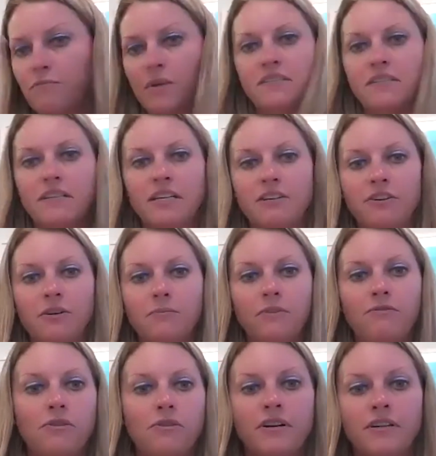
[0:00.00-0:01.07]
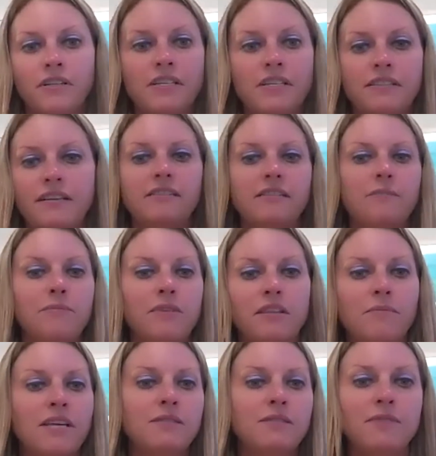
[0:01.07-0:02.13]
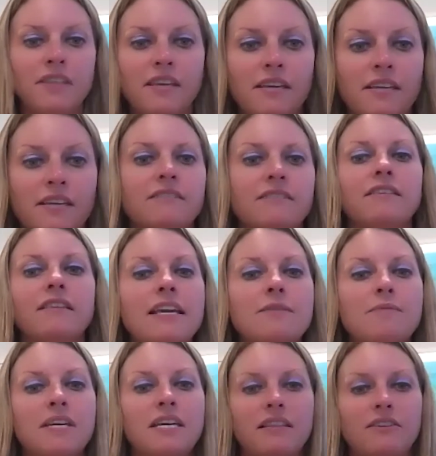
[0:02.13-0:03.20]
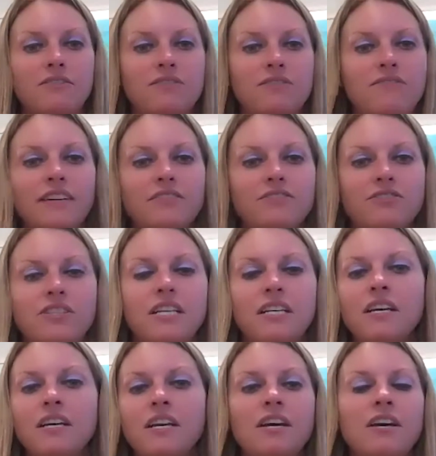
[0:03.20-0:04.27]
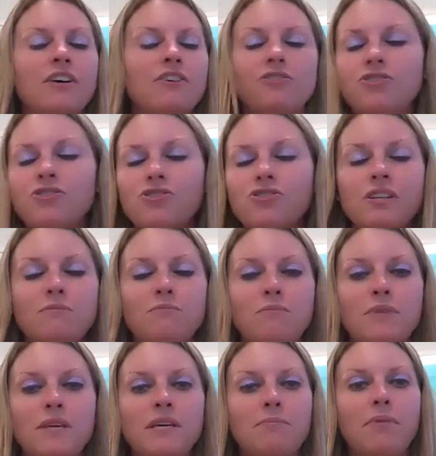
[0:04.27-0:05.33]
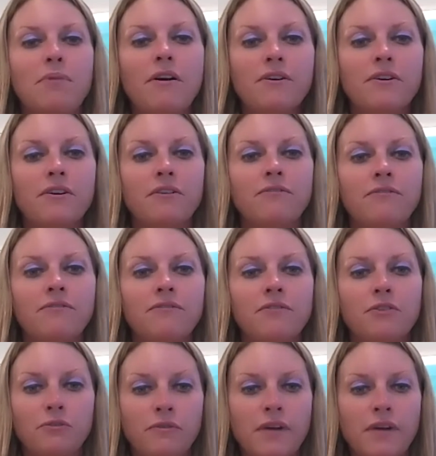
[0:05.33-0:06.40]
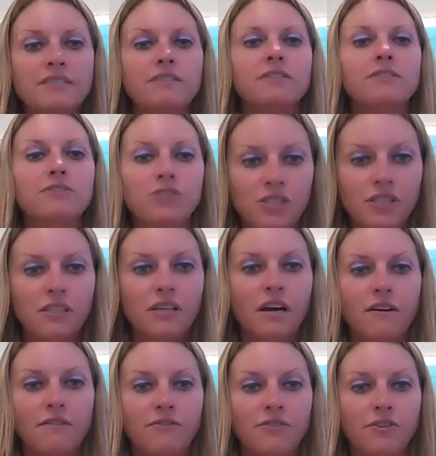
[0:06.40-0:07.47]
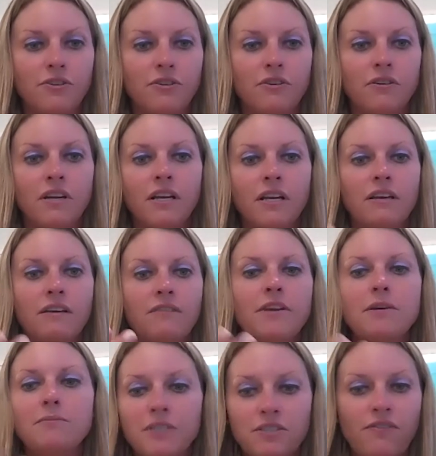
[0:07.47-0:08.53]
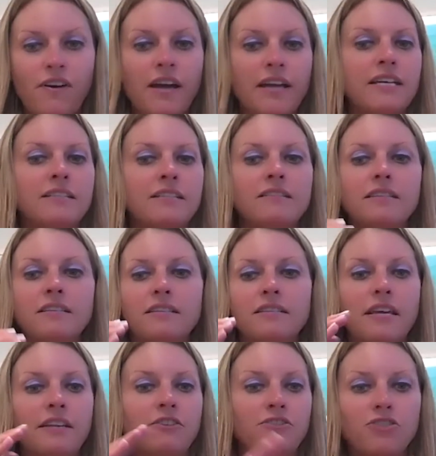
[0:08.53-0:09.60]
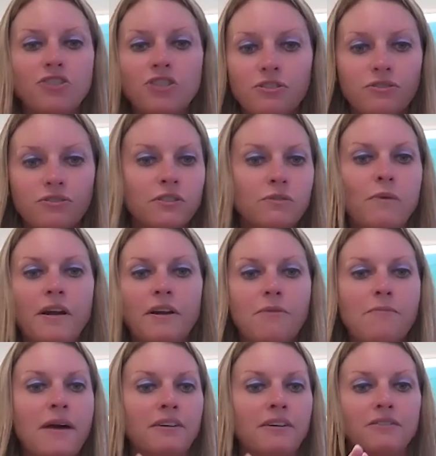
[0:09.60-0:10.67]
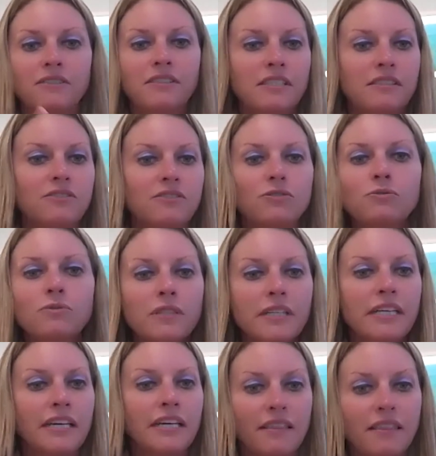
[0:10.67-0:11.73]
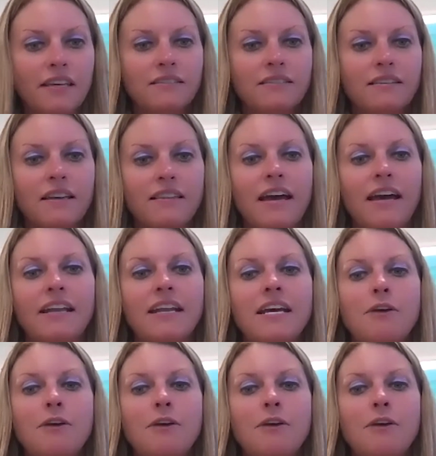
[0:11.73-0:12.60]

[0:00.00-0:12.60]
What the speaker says: been to a hearing before and he said something that makes me think he doesn't like me. And there's factors that shouldn't be a part of the resolution of your family's finances and your children's whereabouts and schooling and things like that.